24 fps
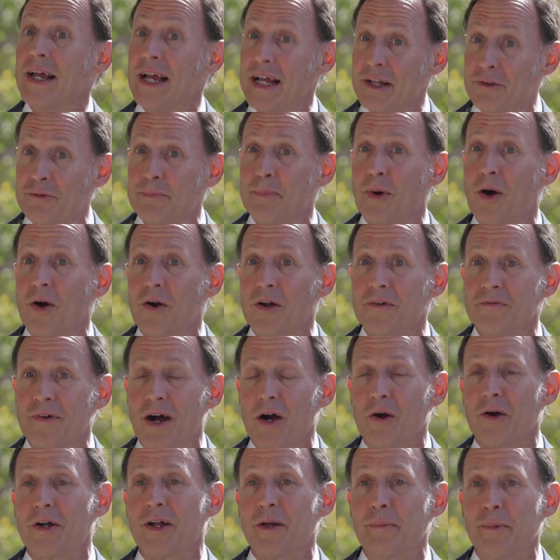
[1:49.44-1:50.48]
It's part of
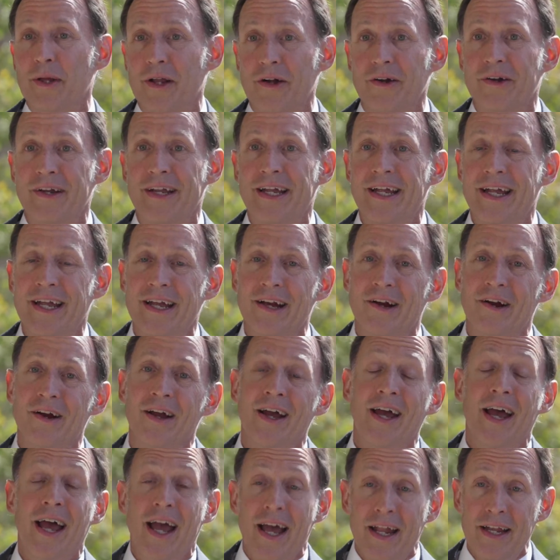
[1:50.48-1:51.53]
our community here.
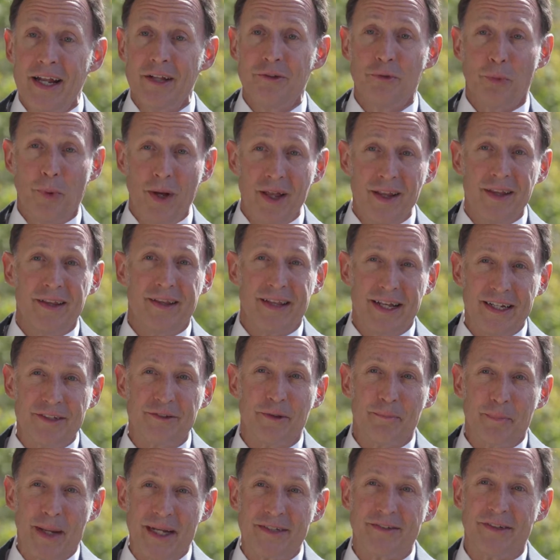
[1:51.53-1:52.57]
And that's one of the things
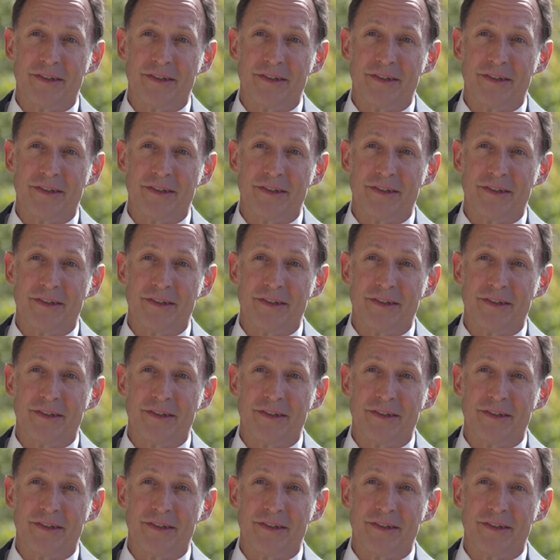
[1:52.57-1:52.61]
that makes